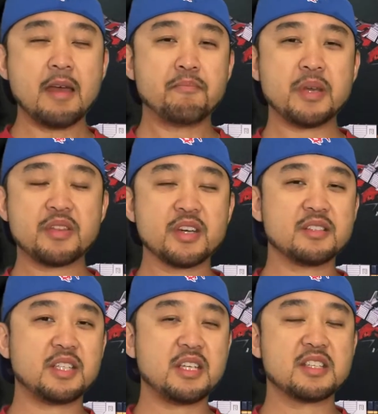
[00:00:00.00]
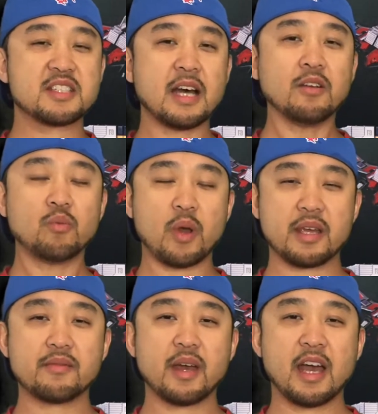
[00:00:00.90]
M P thirteen
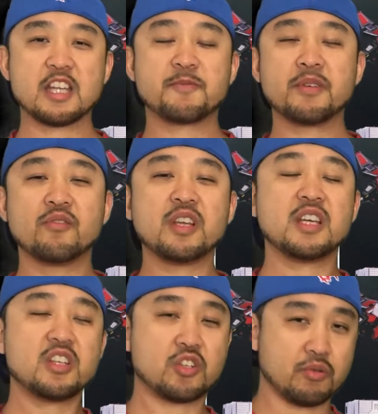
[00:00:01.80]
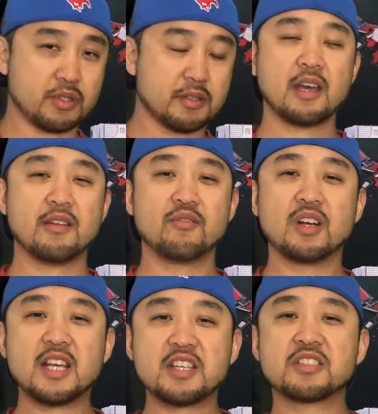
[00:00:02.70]
Soundwave has been reissued and
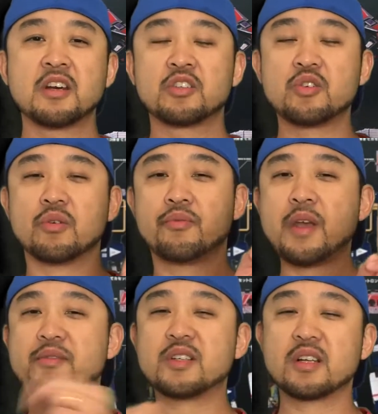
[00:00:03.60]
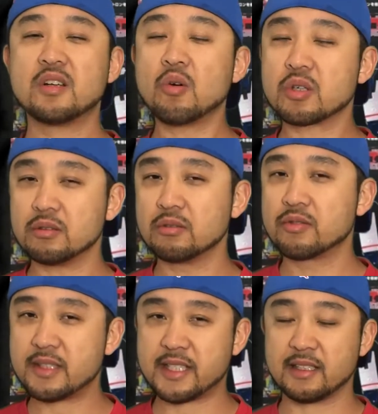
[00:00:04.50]
released to your favorite local
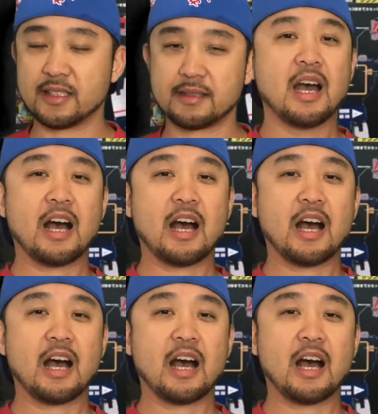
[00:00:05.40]
retailer.